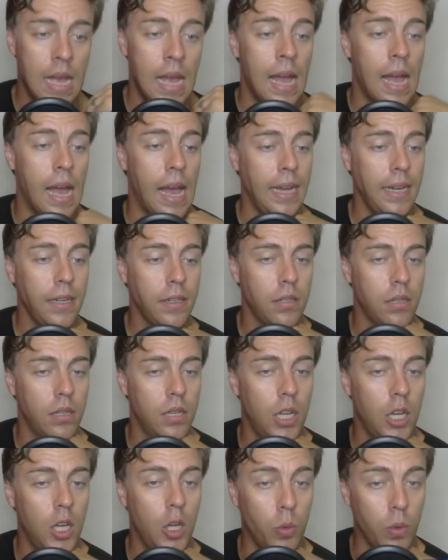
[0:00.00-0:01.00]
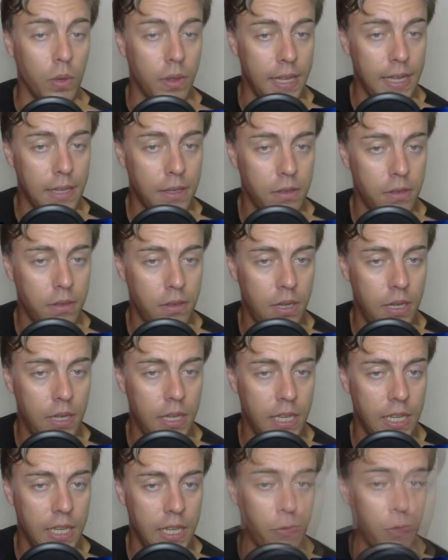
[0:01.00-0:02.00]
And with that,
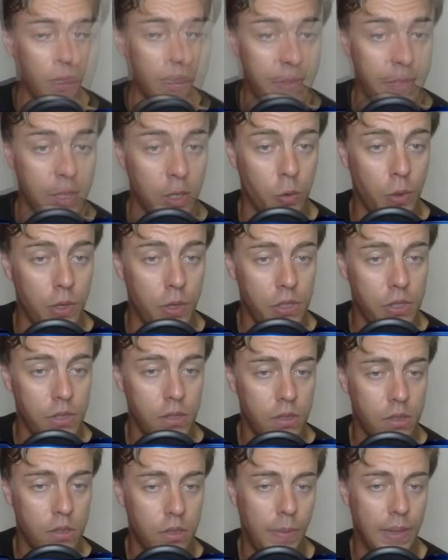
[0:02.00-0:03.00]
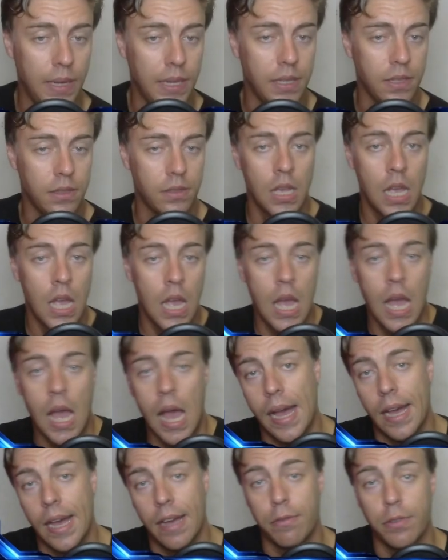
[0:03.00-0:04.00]
if you have any questions, please
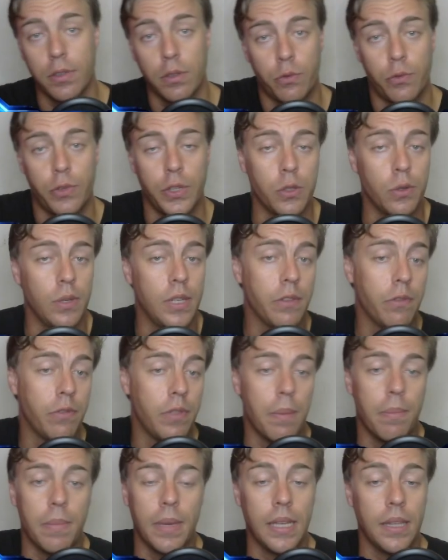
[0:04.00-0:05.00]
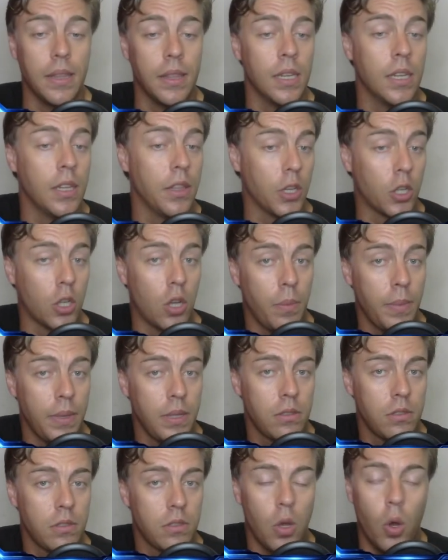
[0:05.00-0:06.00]
feel free to leave them in the
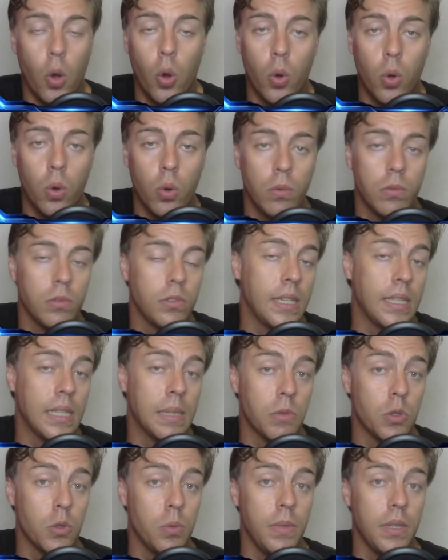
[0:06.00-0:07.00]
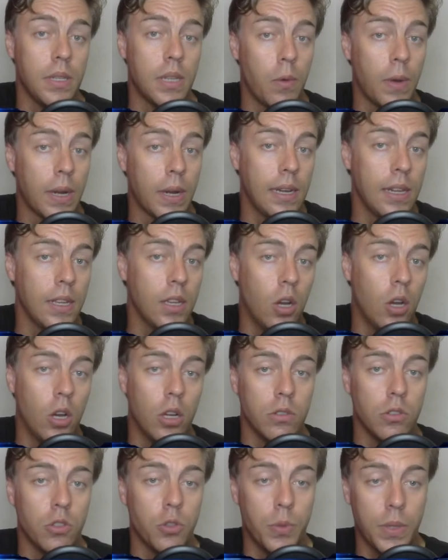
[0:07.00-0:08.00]
comments or send them to me directly
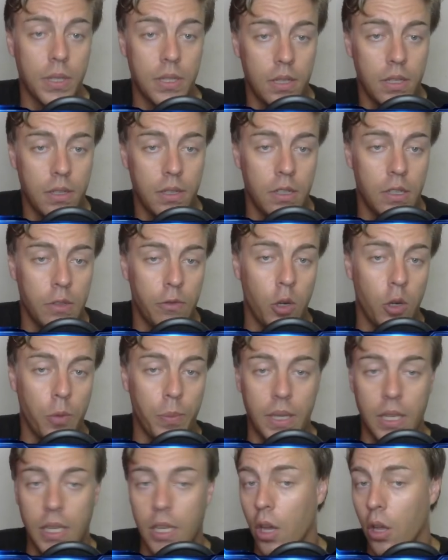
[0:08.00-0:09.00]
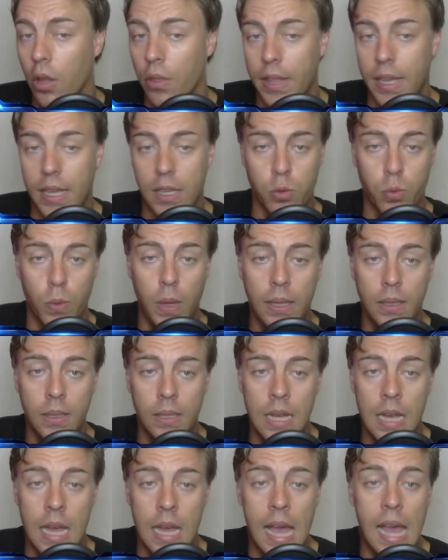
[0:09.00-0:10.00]
on Twitter. Follow me on there as well.
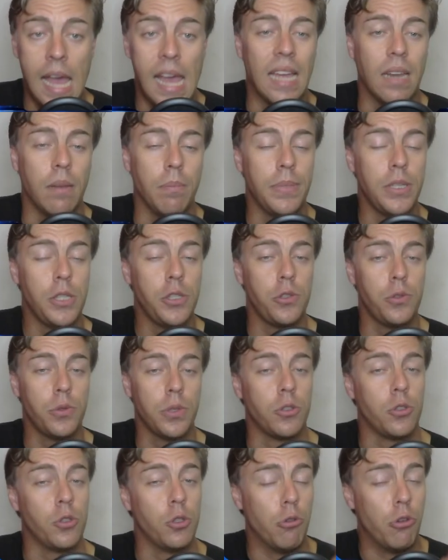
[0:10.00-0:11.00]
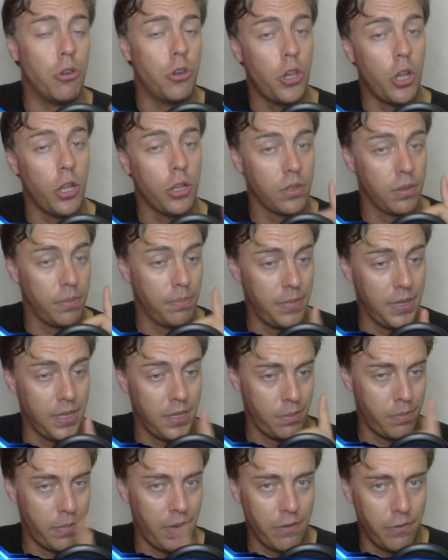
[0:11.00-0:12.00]
And be sure to not miss
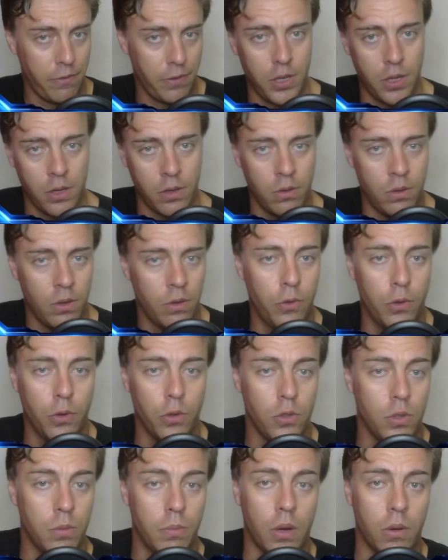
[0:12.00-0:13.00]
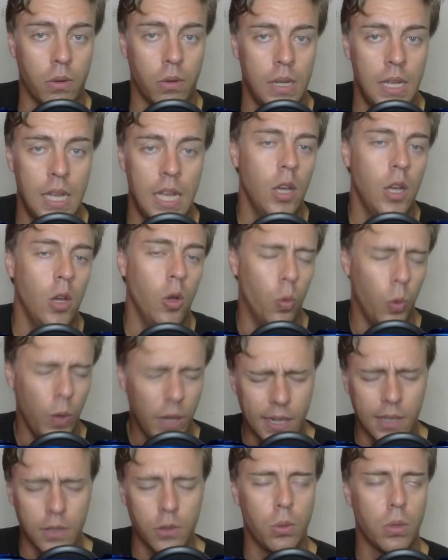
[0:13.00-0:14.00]
my video for tomorrow. We're going
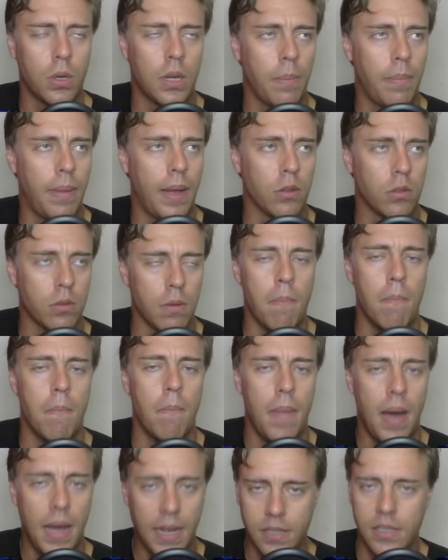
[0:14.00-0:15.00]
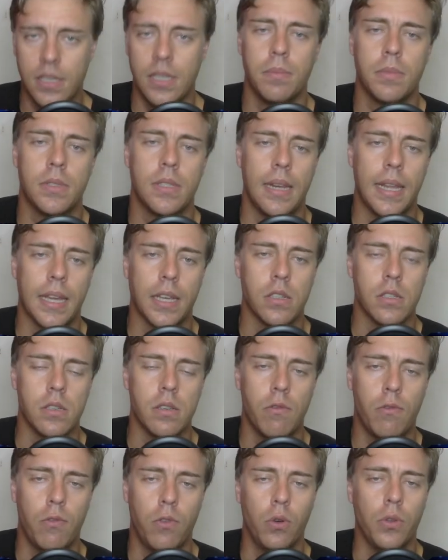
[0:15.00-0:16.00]
to talk about my team selection
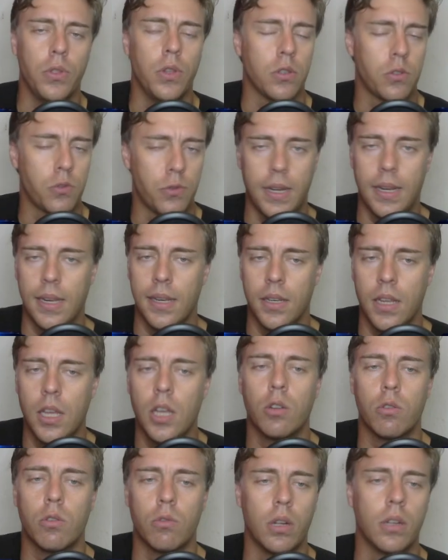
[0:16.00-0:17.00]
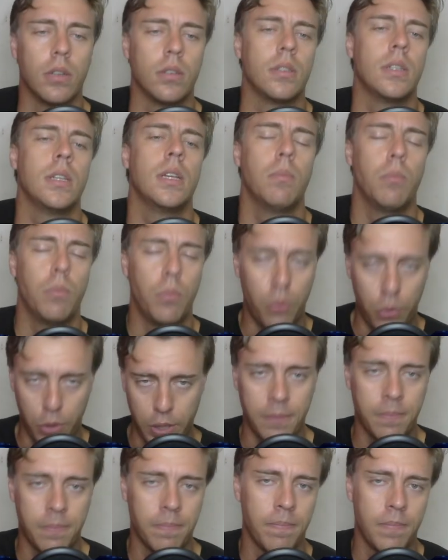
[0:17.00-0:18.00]
for the Australian Grand Prix.
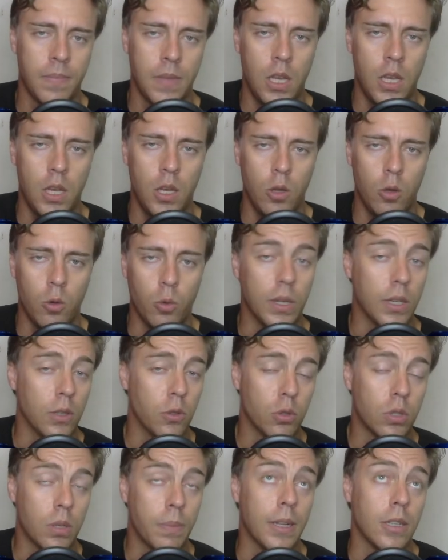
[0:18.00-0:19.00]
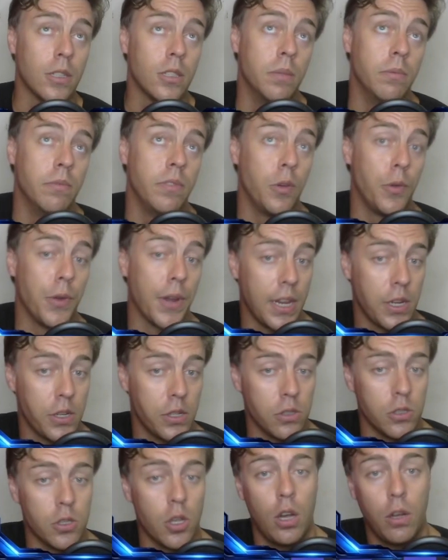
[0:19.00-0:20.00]
We're going to talk about some
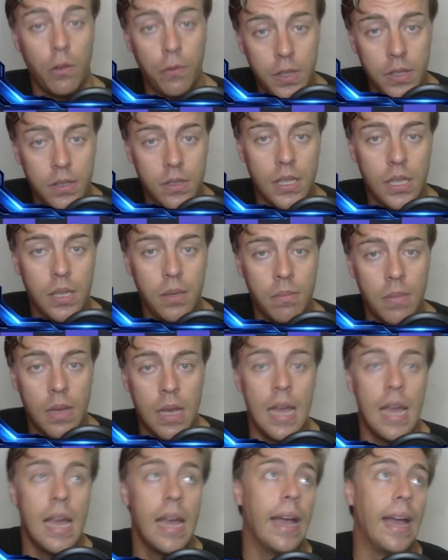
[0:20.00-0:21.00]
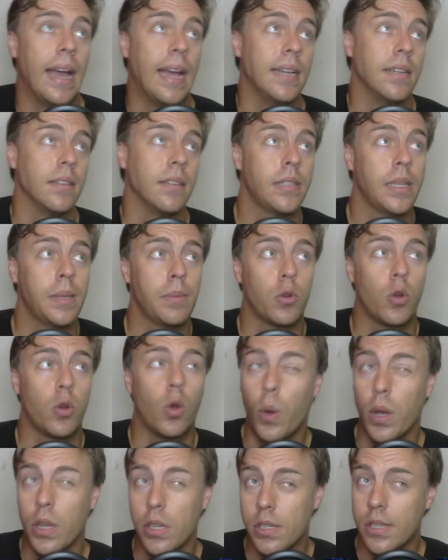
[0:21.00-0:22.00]
variations of the team and some
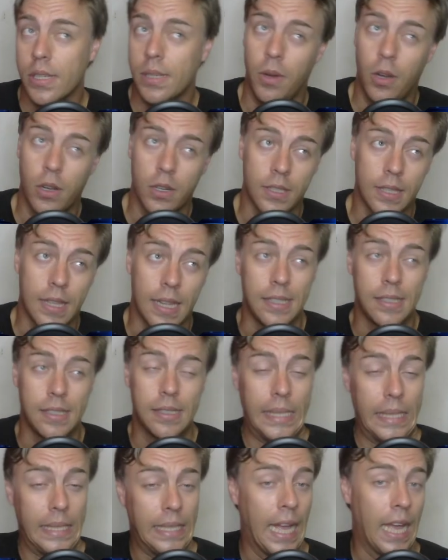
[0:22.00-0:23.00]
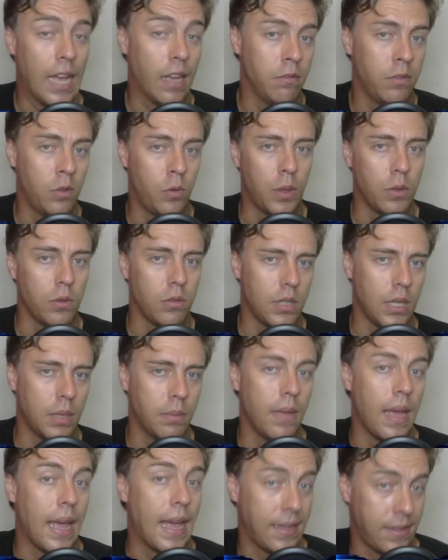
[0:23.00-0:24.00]
question marks that I still have around some
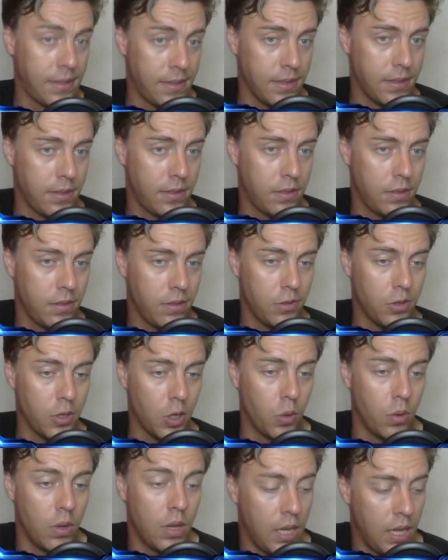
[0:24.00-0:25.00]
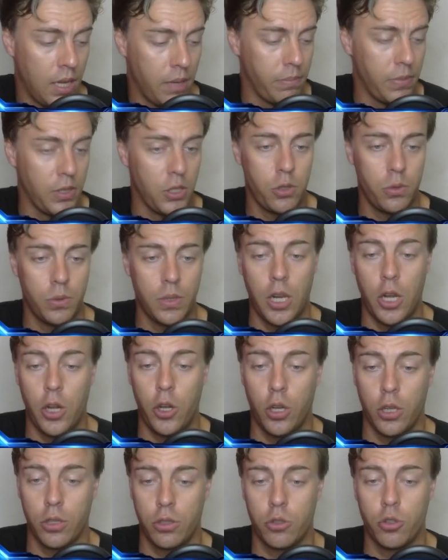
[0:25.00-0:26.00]
assets. So be sure
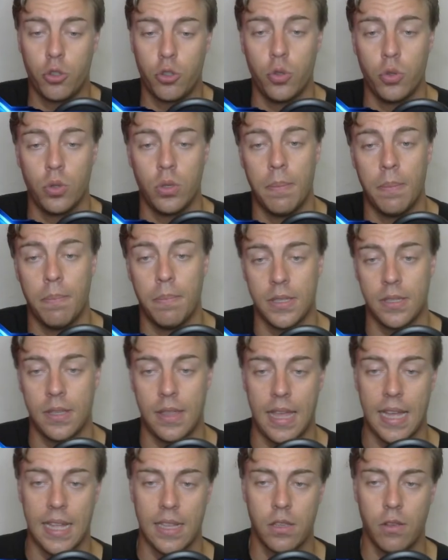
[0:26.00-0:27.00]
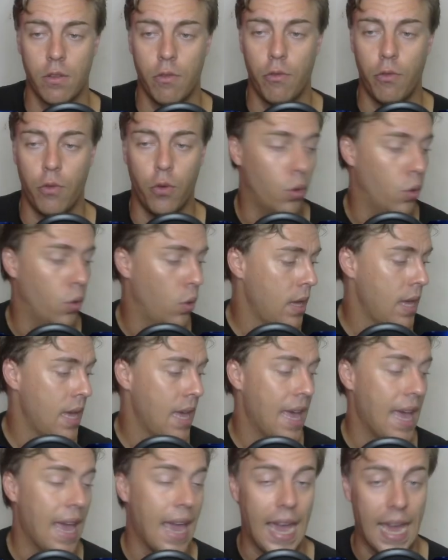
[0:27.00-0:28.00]
not to miss that for
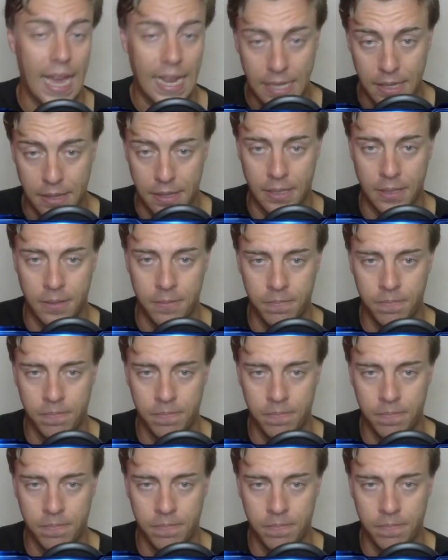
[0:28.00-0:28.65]
anything.